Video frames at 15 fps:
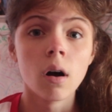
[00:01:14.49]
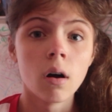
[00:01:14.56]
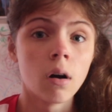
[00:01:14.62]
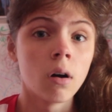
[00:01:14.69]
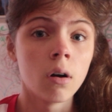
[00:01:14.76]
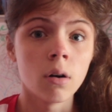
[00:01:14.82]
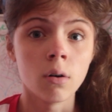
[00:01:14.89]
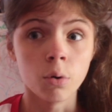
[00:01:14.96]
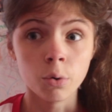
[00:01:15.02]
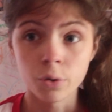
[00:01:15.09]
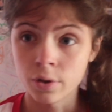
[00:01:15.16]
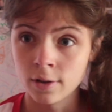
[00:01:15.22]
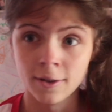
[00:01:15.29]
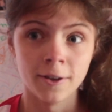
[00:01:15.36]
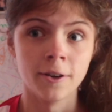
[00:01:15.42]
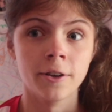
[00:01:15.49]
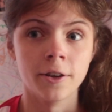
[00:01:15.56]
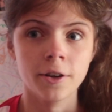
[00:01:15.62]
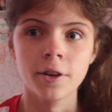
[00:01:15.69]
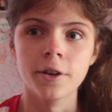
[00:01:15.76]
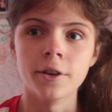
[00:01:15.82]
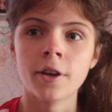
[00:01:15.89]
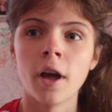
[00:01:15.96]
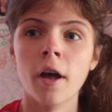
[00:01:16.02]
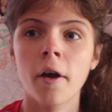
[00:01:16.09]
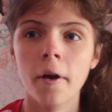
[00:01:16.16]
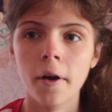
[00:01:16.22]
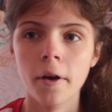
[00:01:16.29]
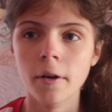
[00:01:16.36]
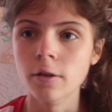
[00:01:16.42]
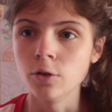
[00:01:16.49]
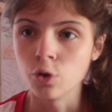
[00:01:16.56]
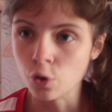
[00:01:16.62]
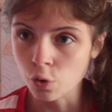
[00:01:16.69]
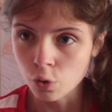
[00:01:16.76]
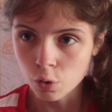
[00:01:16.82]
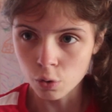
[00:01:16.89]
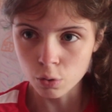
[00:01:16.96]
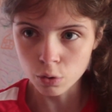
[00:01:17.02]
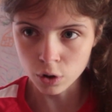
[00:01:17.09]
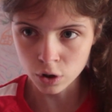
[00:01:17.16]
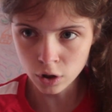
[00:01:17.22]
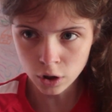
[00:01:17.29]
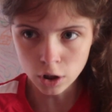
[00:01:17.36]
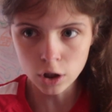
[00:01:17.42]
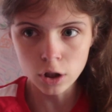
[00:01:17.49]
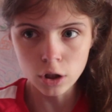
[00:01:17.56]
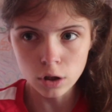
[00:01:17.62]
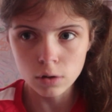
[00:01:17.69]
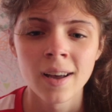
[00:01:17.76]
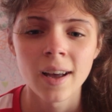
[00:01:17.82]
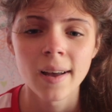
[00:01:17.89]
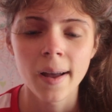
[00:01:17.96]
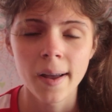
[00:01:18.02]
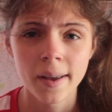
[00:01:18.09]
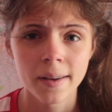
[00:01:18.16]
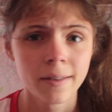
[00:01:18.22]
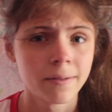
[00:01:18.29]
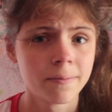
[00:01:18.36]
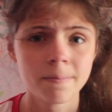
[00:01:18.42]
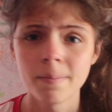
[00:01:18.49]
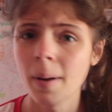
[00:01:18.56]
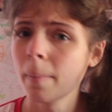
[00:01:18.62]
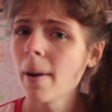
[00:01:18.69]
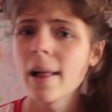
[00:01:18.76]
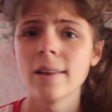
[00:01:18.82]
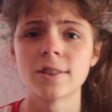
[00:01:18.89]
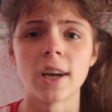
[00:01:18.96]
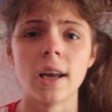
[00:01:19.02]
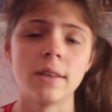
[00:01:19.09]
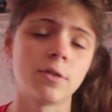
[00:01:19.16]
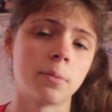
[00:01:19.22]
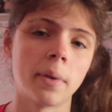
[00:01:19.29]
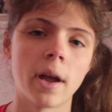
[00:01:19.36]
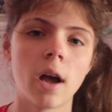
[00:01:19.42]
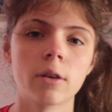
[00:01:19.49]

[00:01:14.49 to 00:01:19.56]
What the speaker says: Oh, say can you see? I apologize for my